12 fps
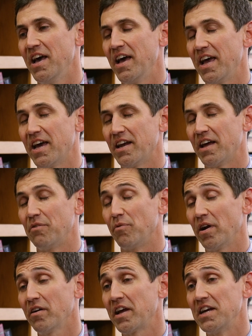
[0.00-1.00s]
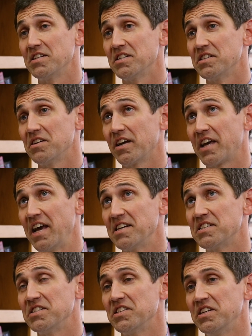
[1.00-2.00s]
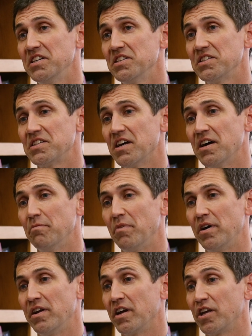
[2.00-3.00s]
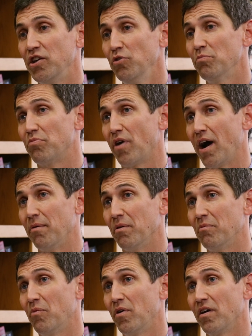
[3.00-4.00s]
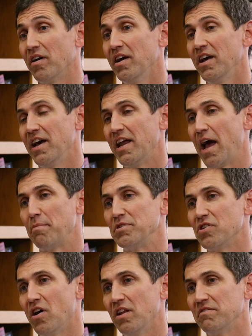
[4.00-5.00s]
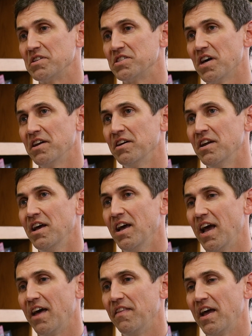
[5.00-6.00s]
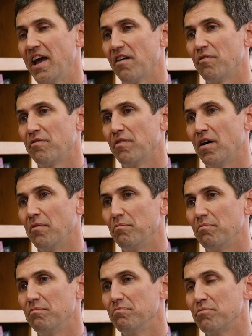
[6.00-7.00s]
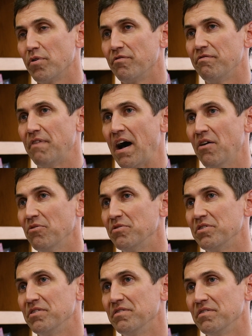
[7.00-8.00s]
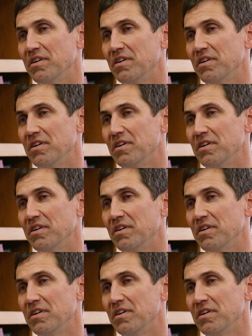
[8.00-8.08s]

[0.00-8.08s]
And in rare cases, cases it is um, an acute problem where it happens all of a sudden and they have um, profound